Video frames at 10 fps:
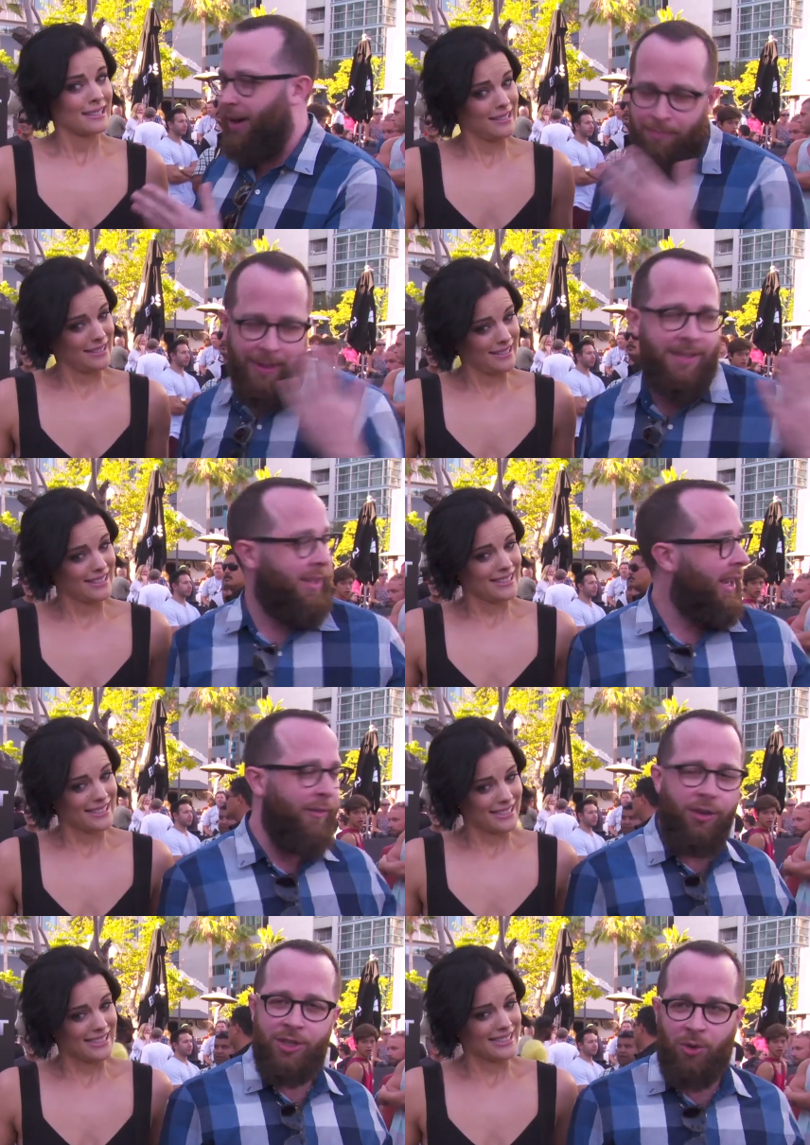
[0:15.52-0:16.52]
Speaker 1: on basically
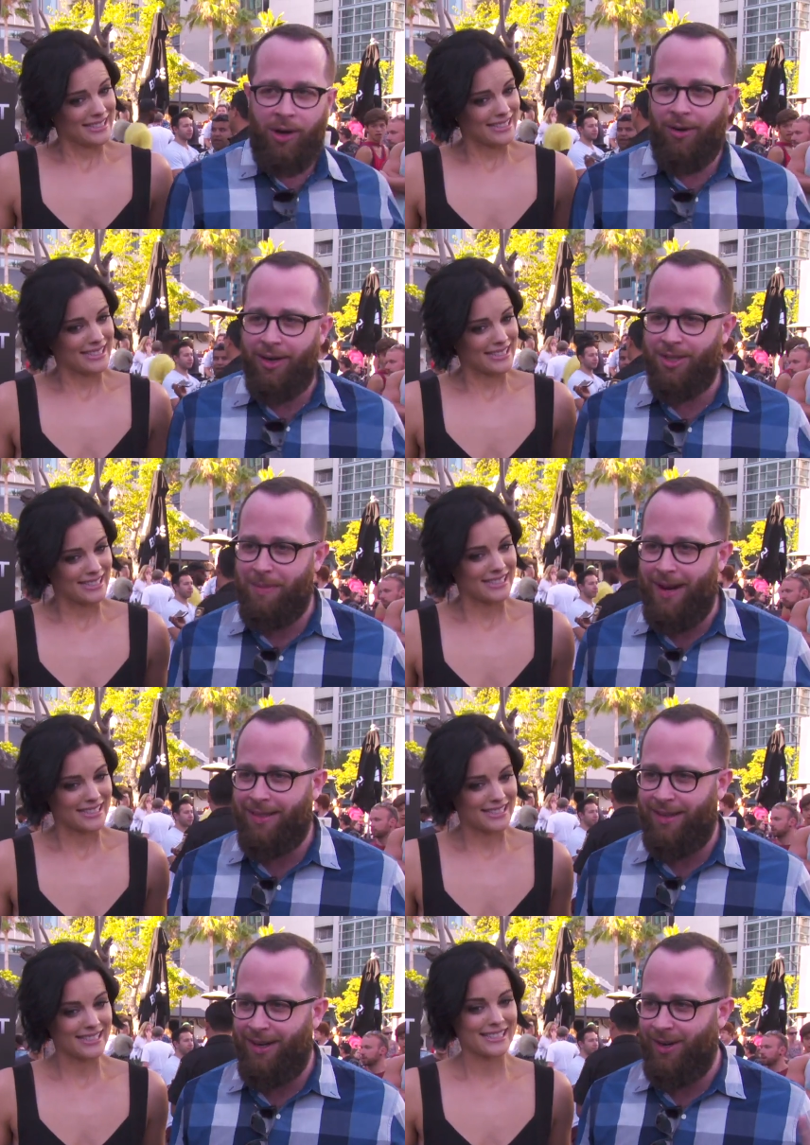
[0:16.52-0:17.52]
every square inch
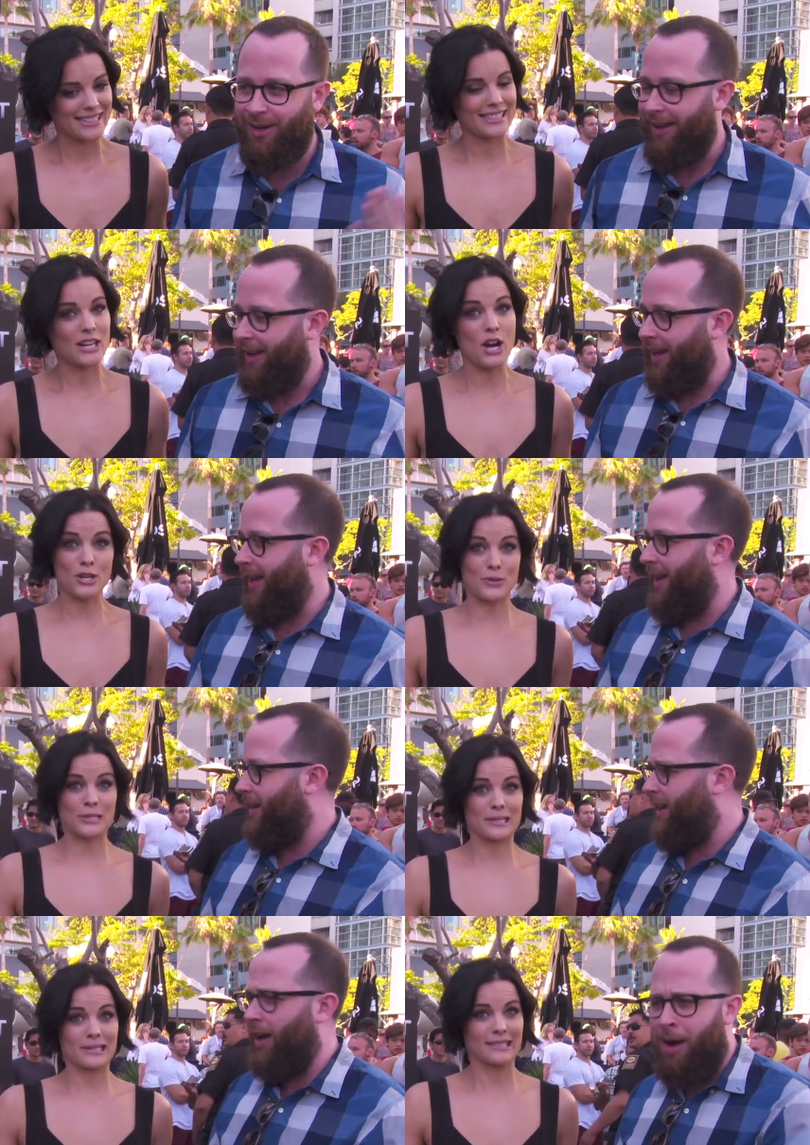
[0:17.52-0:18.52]
back there, awesome. Oh,
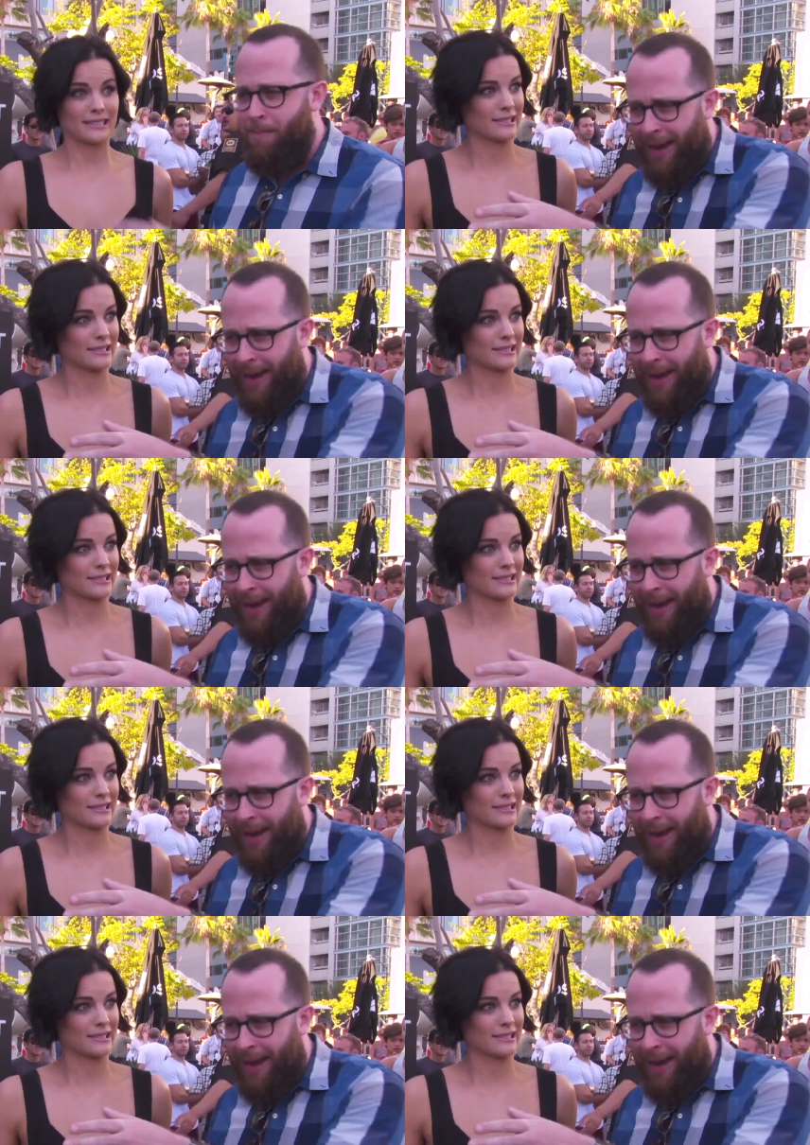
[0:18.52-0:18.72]
and uh, on